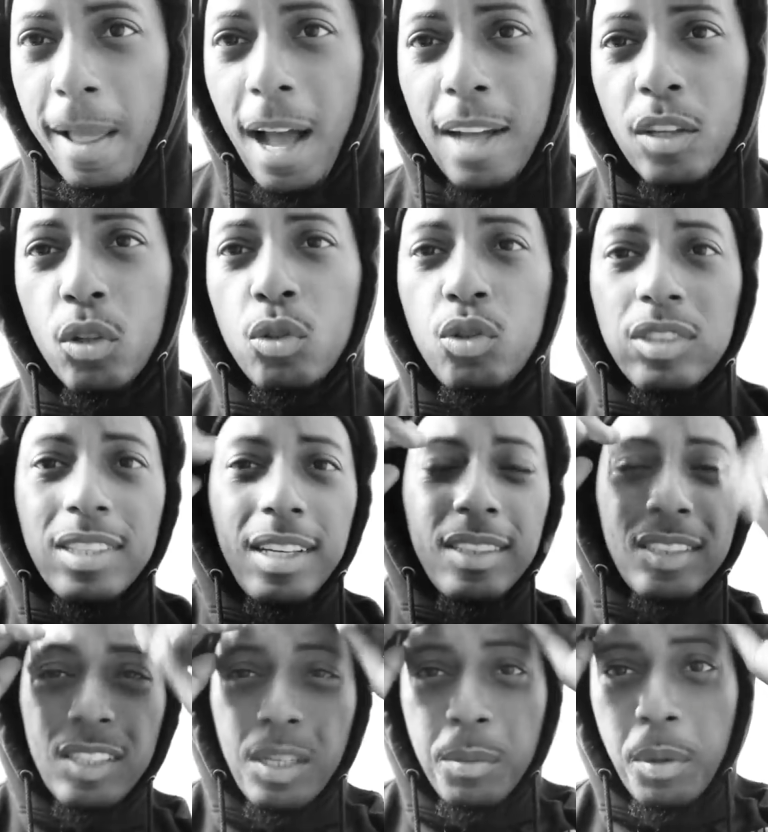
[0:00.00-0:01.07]
I know you
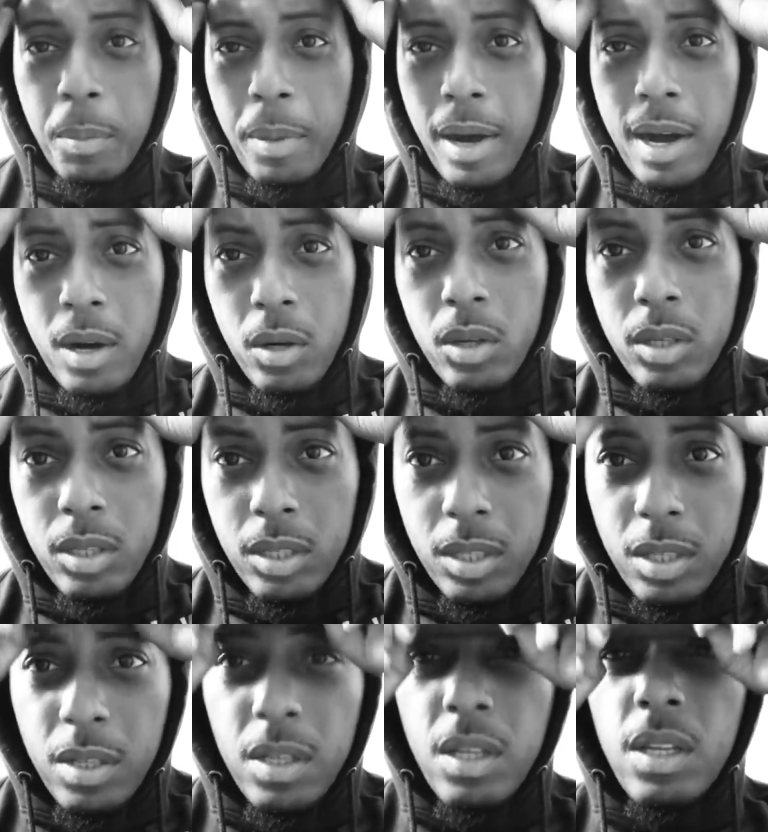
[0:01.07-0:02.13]
said something
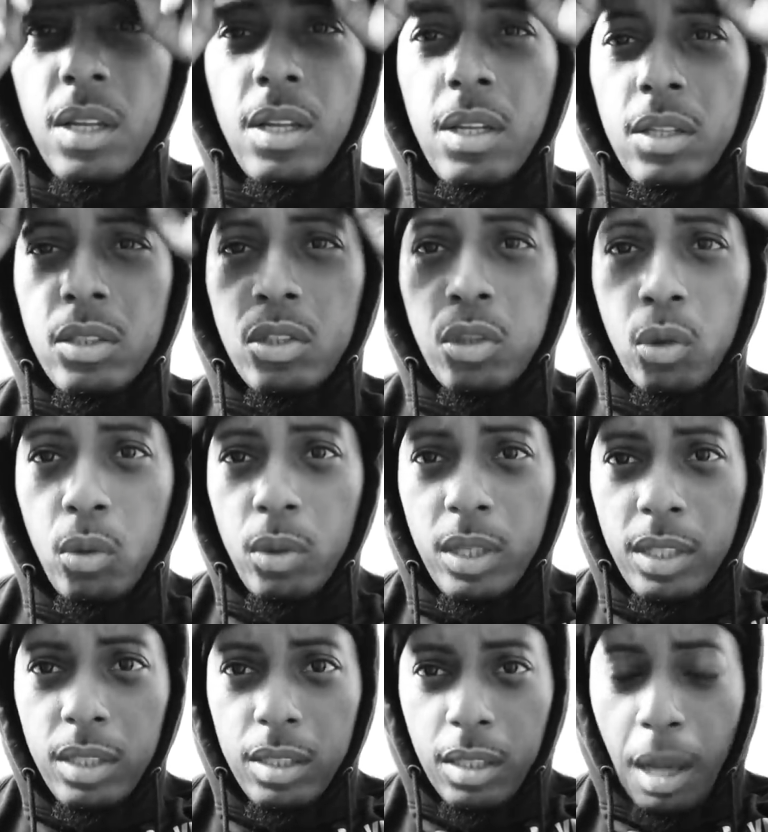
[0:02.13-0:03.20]
about
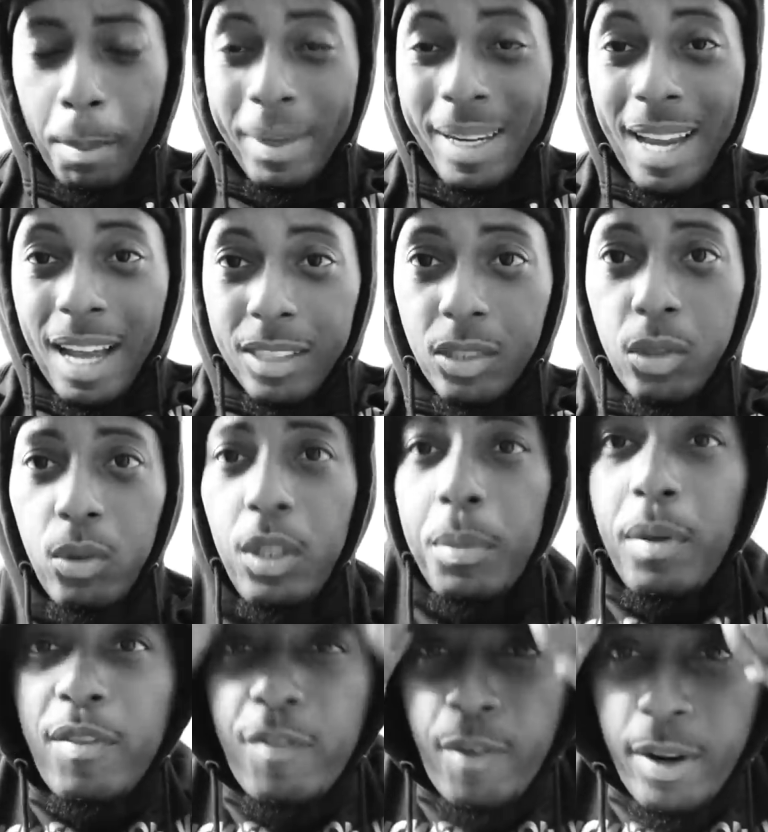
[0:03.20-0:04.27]
Tootie. I mean, not Tootie,
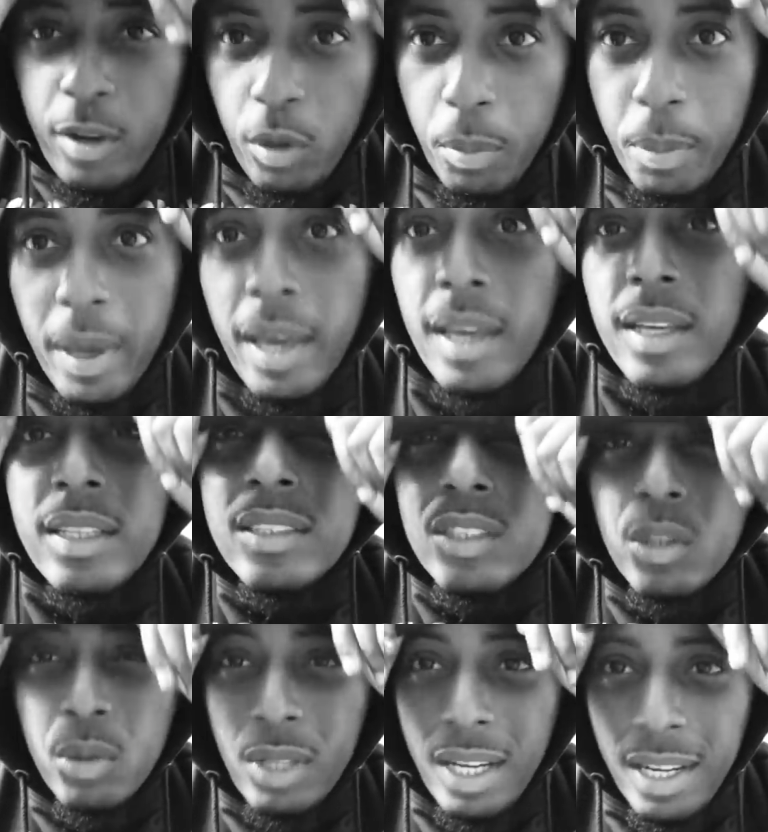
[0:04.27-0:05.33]
but Fredo Bang is
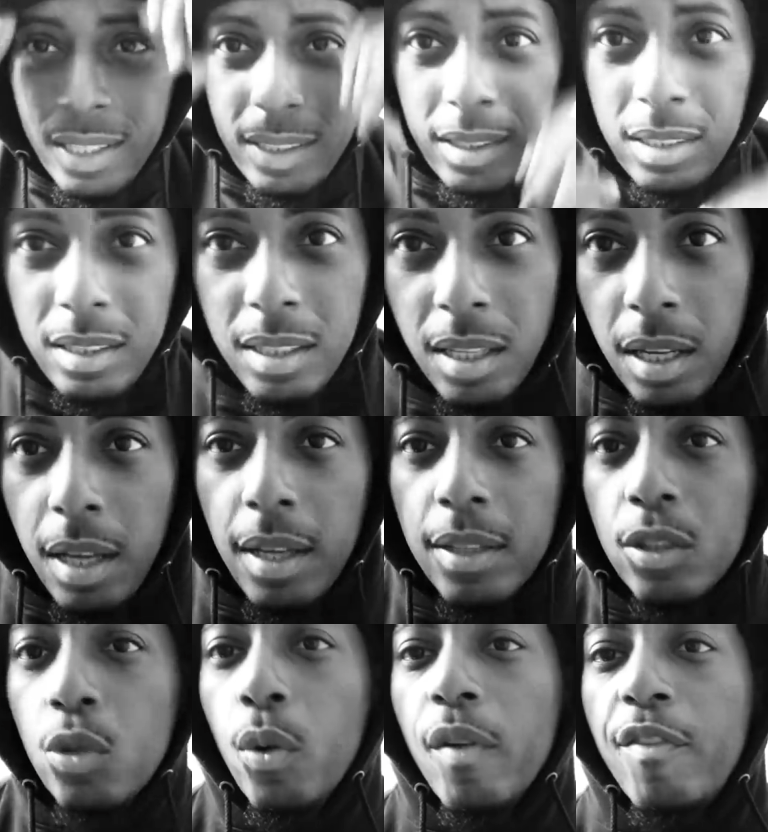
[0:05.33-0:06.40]
your cousin.
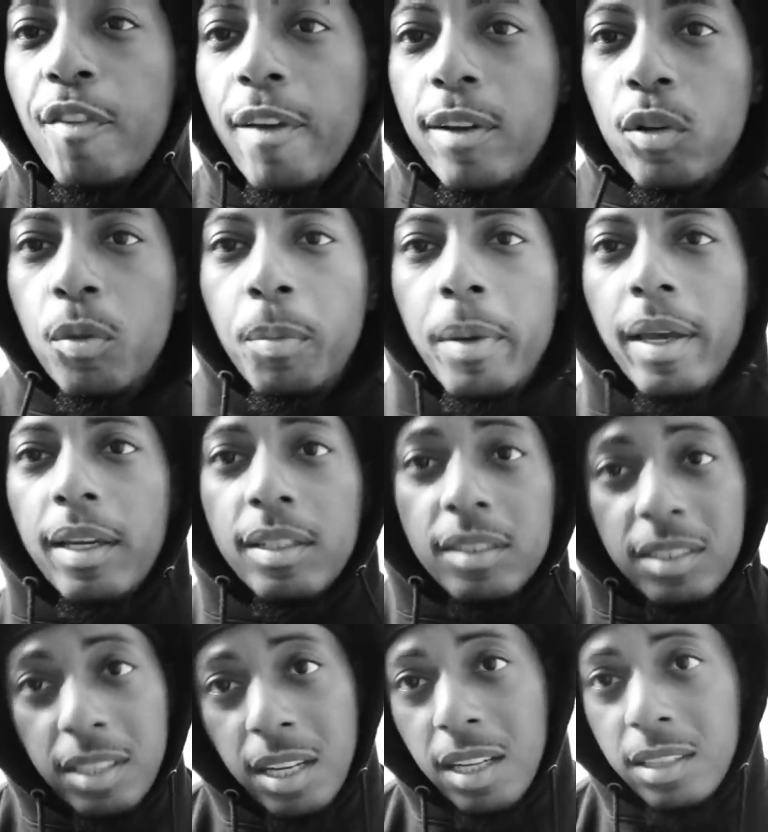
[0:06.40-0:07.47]
You and Fredo Bang
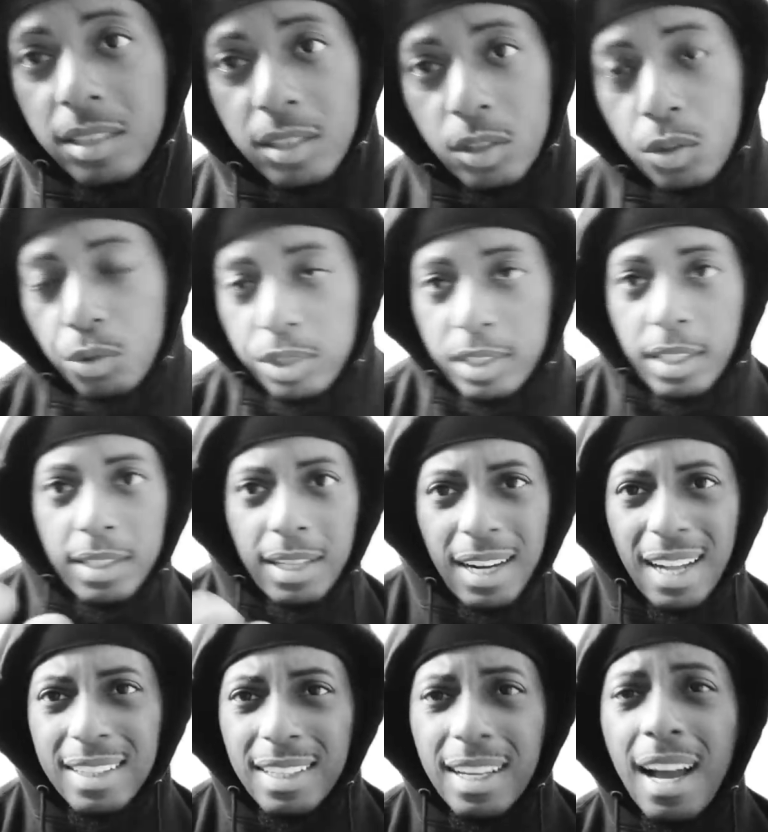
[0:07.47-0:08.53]
is cousins. You said that.
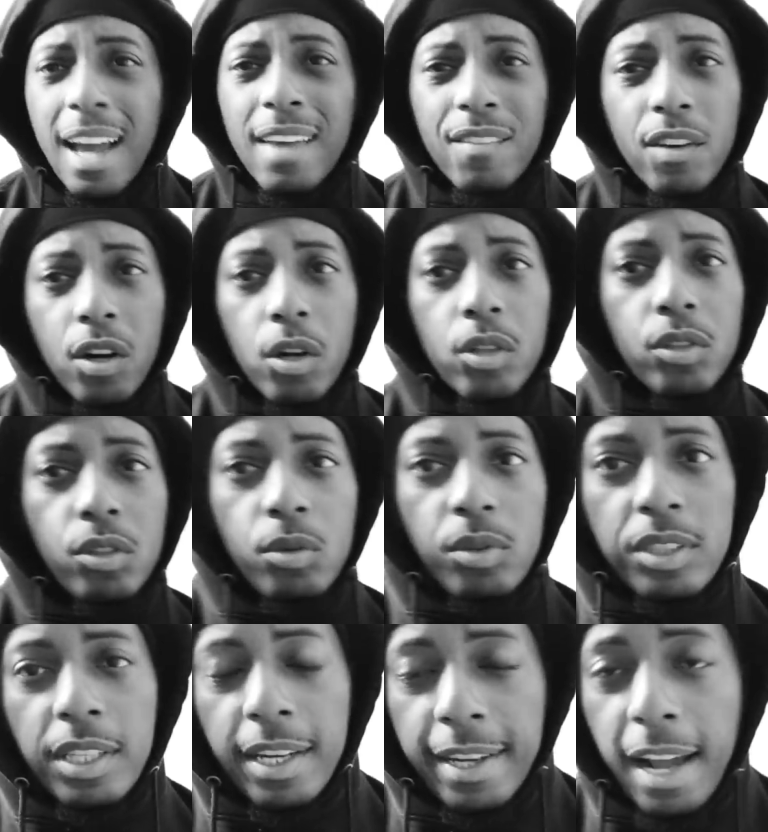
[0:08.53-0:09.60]
I think I even heard you
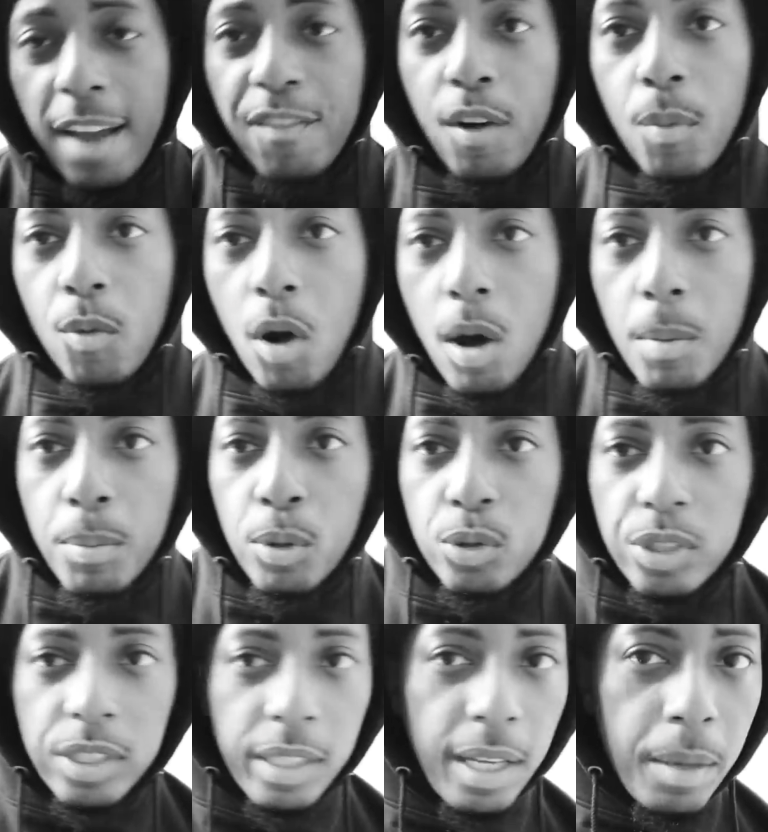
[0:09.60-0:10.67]
say, now, if I'm wrong,
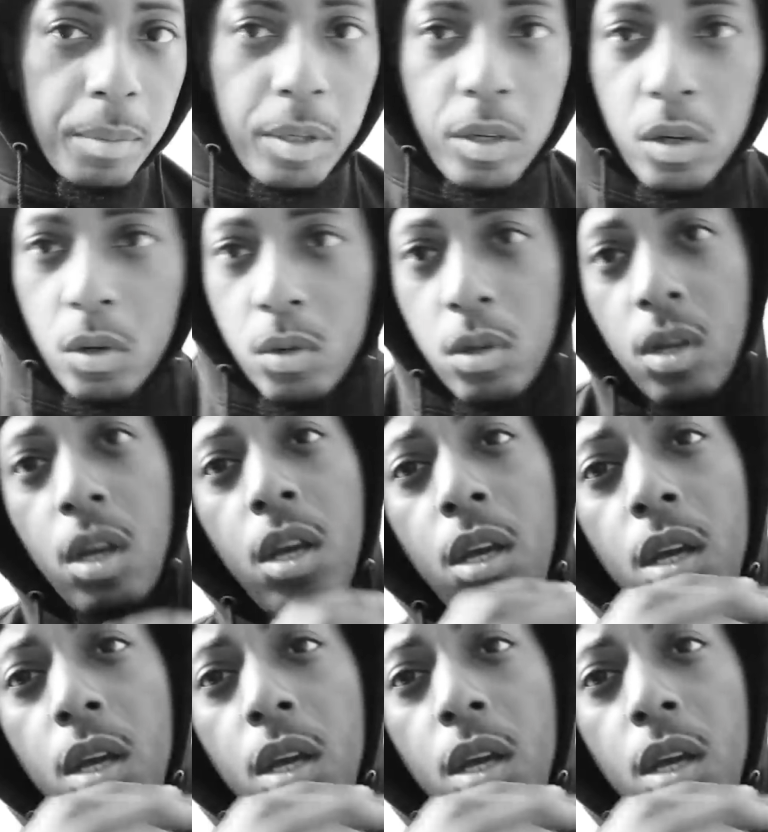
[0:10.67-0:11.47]
Boosie, let me know